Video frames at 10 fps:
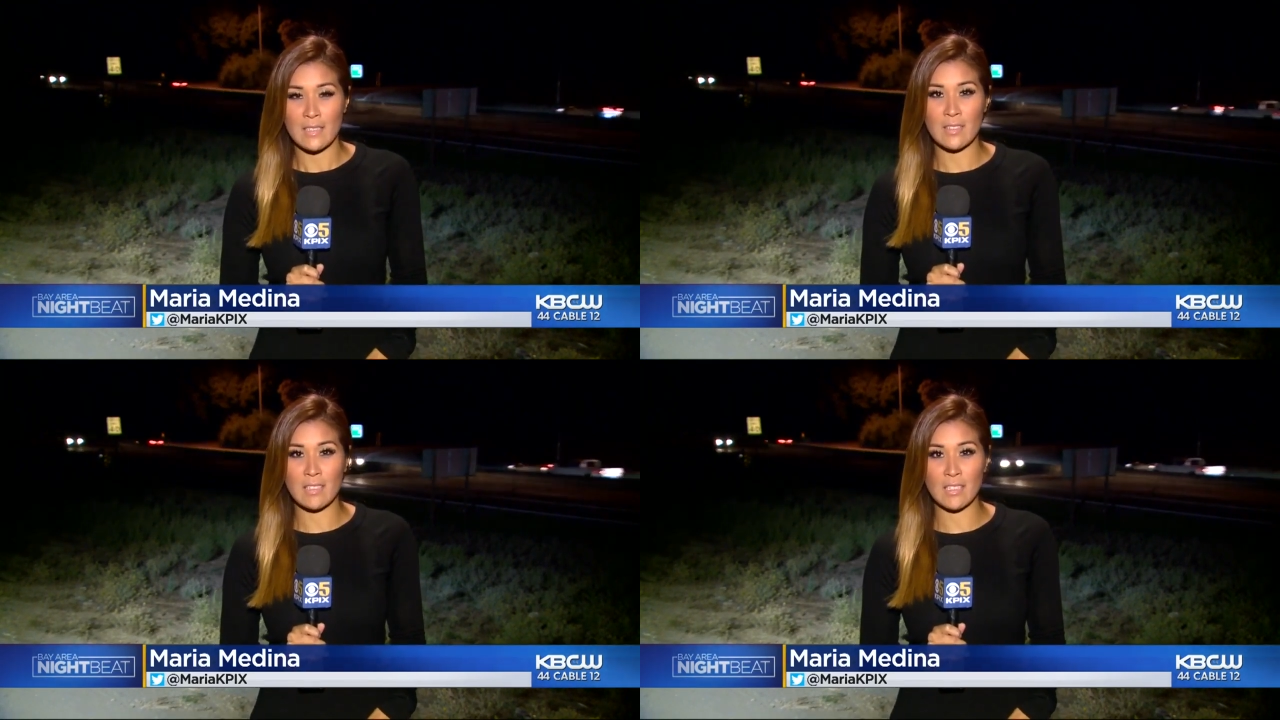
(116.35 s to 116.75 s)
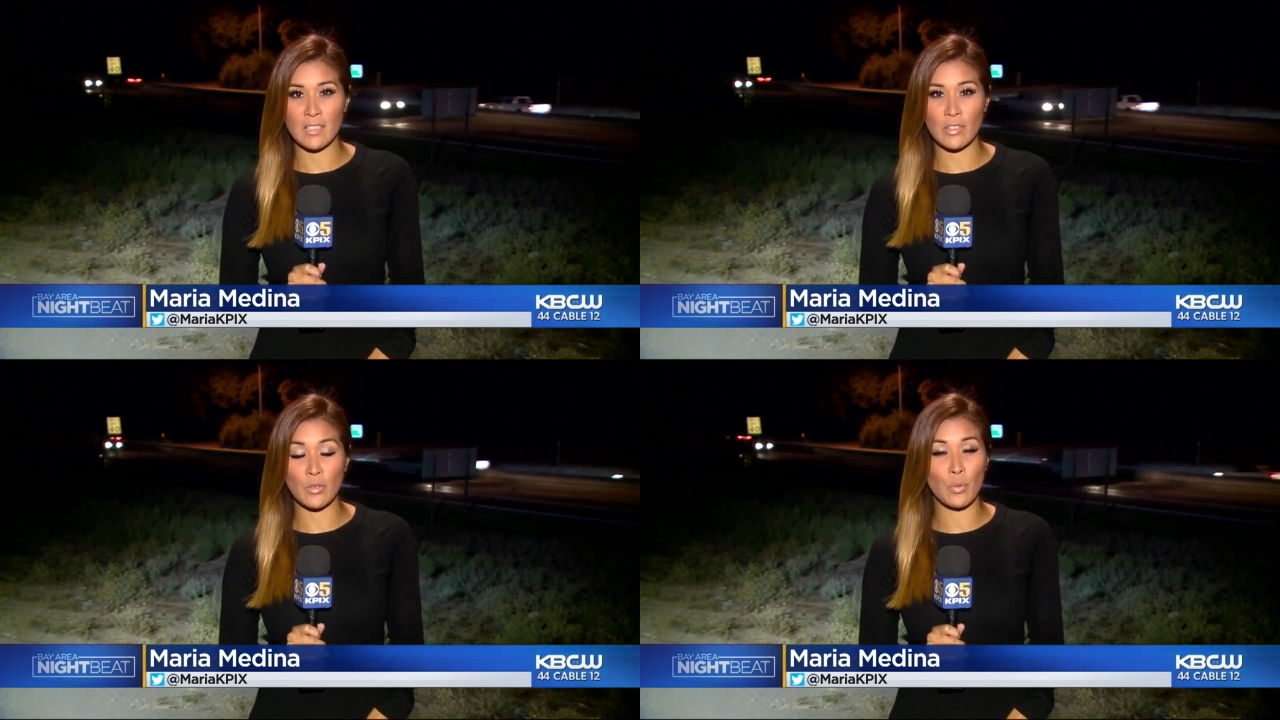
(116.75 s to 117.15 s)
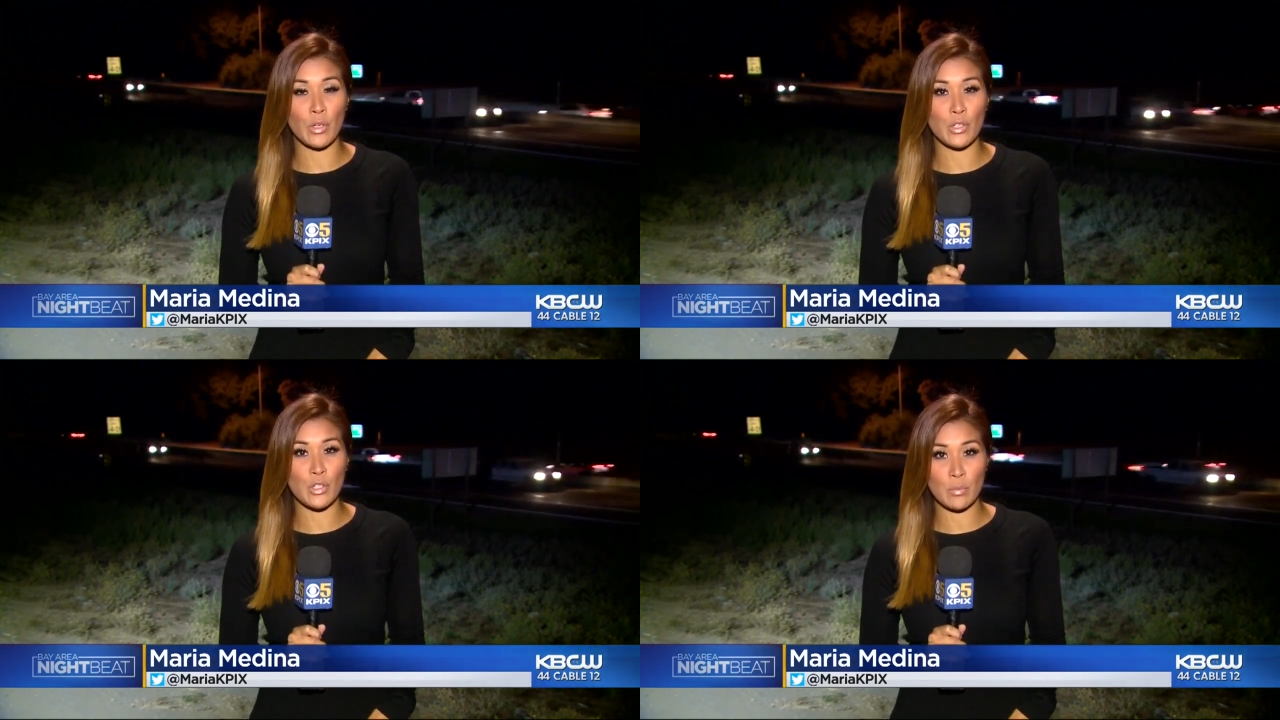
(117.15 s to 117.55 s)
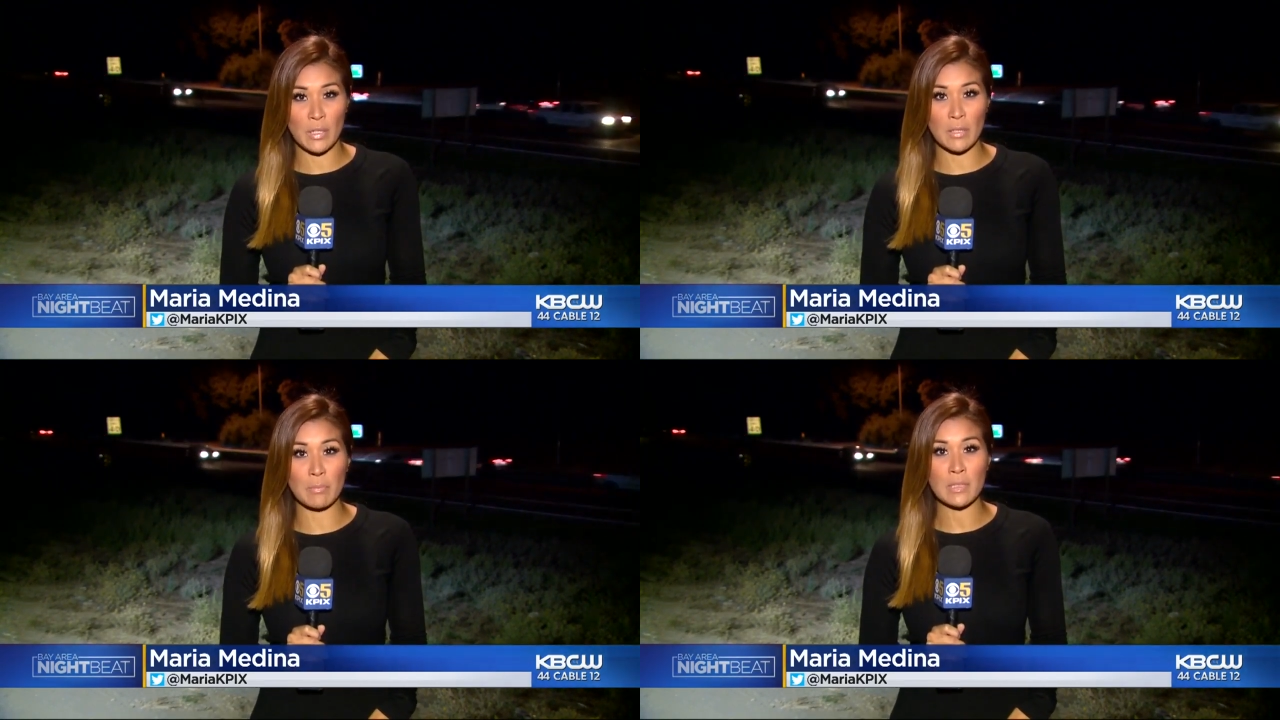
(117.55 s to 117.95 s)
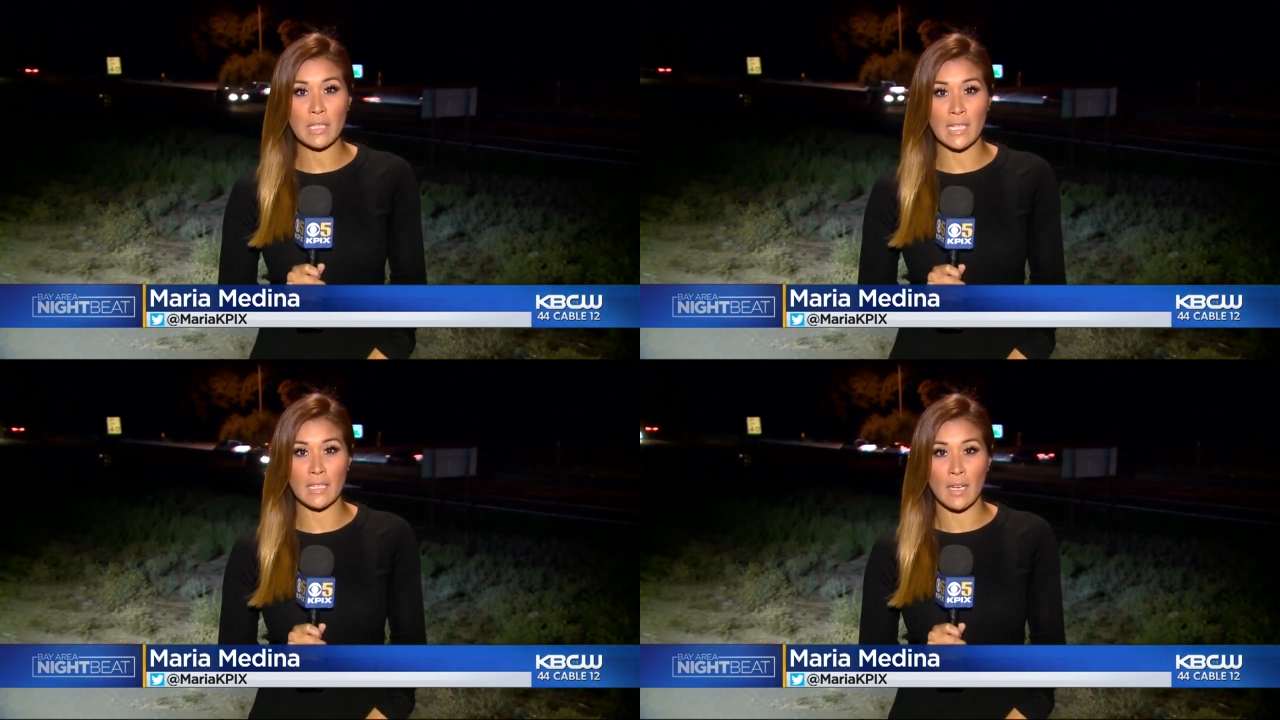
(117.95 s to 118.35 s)
Still, the work should be
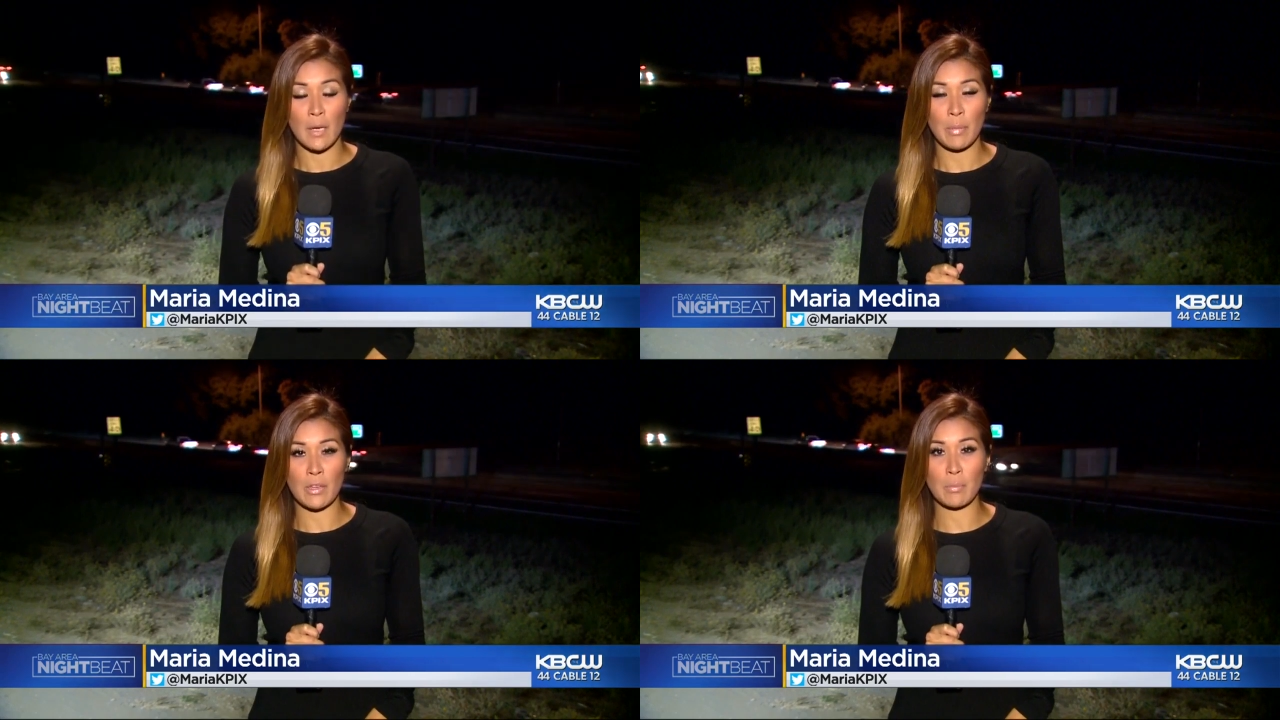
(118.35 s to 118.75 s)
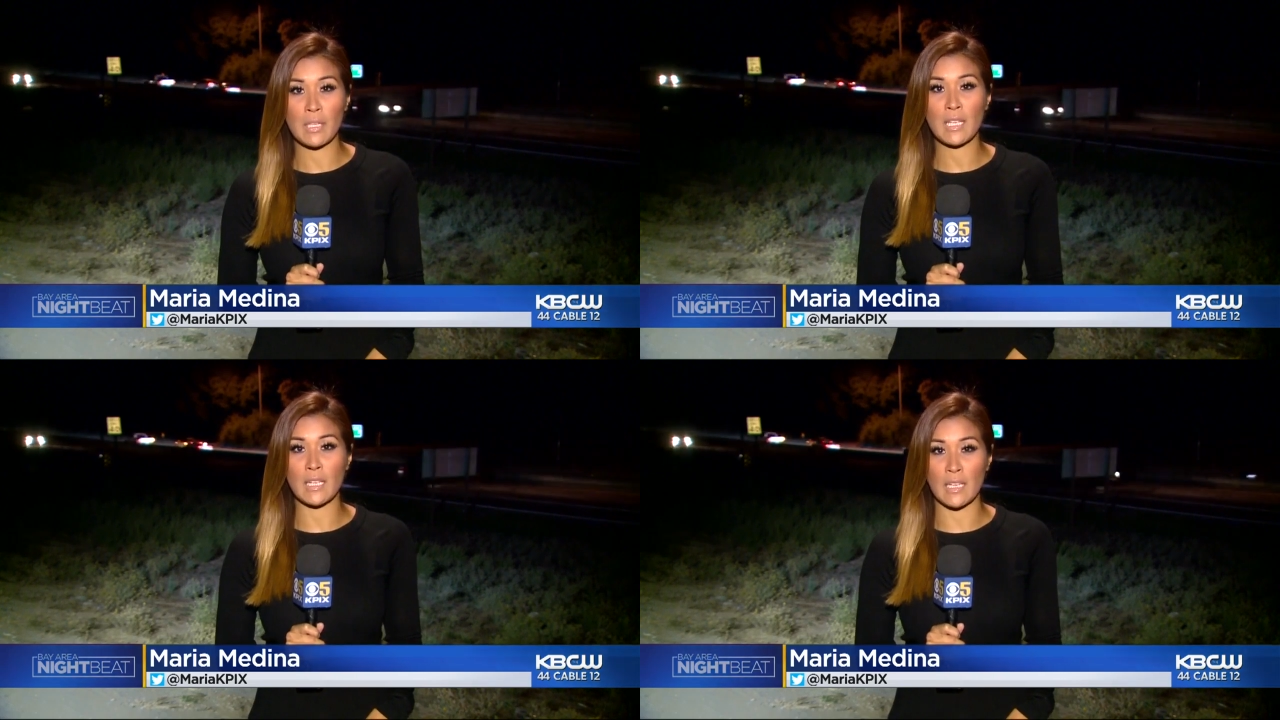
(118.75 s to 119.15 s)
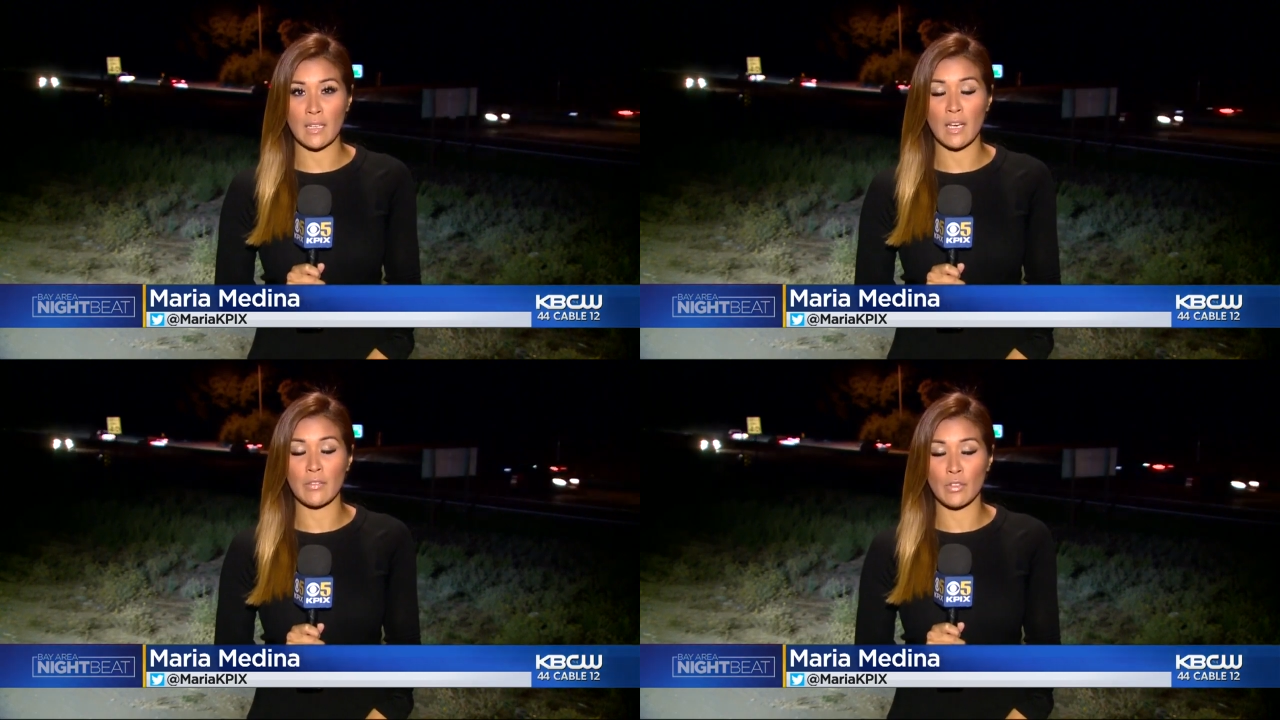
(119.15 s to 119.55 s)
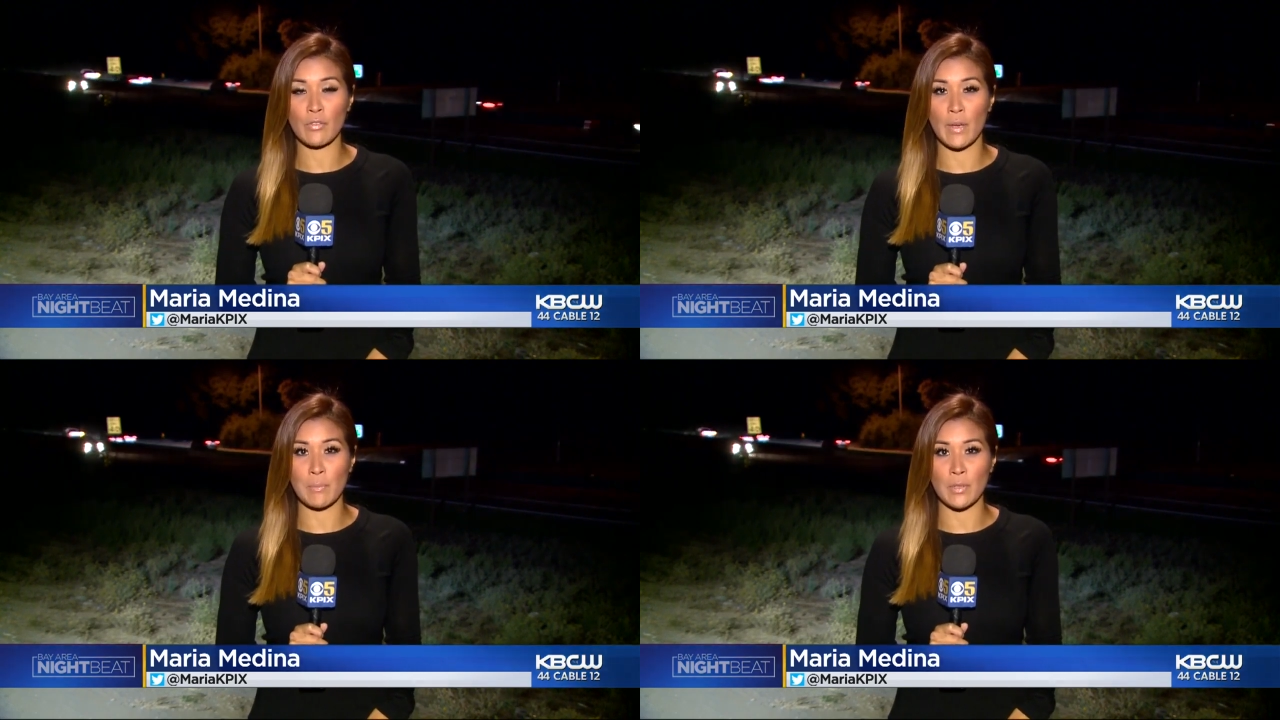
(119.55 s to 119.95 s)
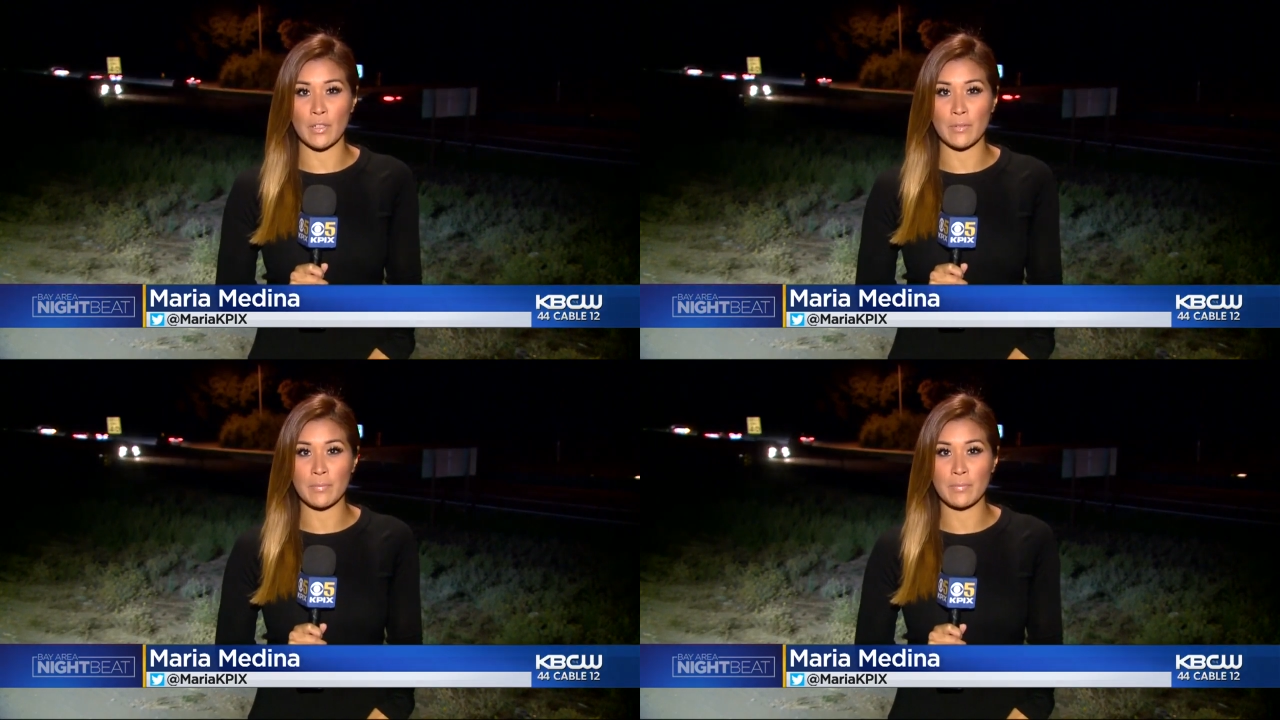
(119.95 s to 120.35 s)
complete by the beginning of November.